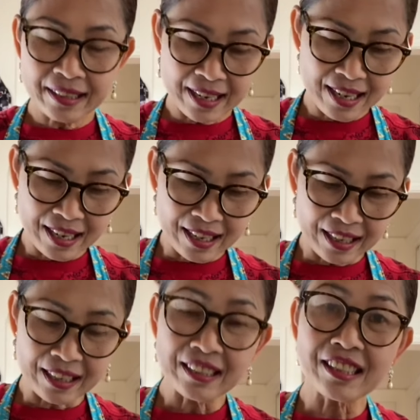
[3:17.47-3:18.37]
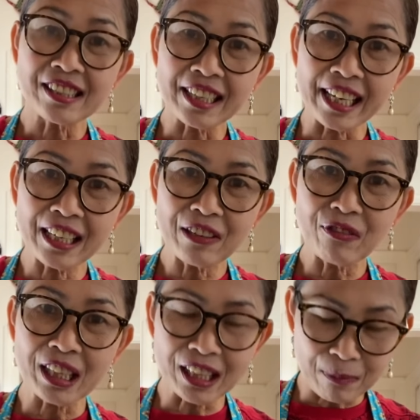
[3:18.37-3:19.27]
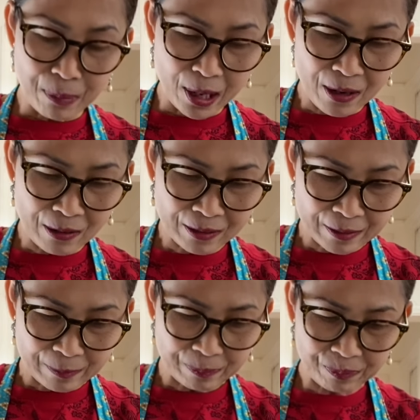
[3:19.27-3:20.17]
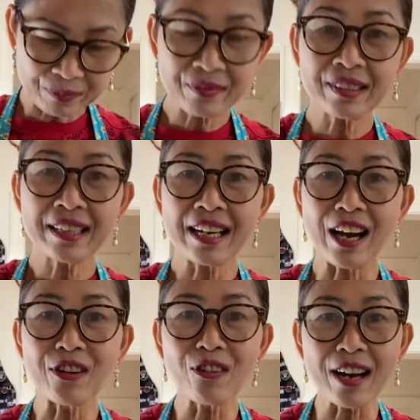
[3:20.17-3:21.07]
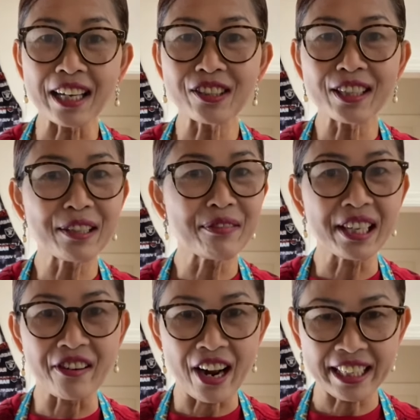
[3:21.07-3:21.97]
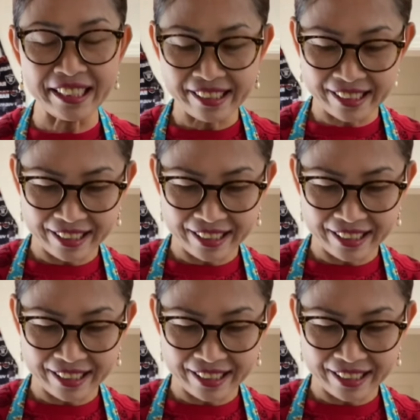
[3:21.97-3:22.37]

uh, steak with tuk prahok. I don't like to eat with rice.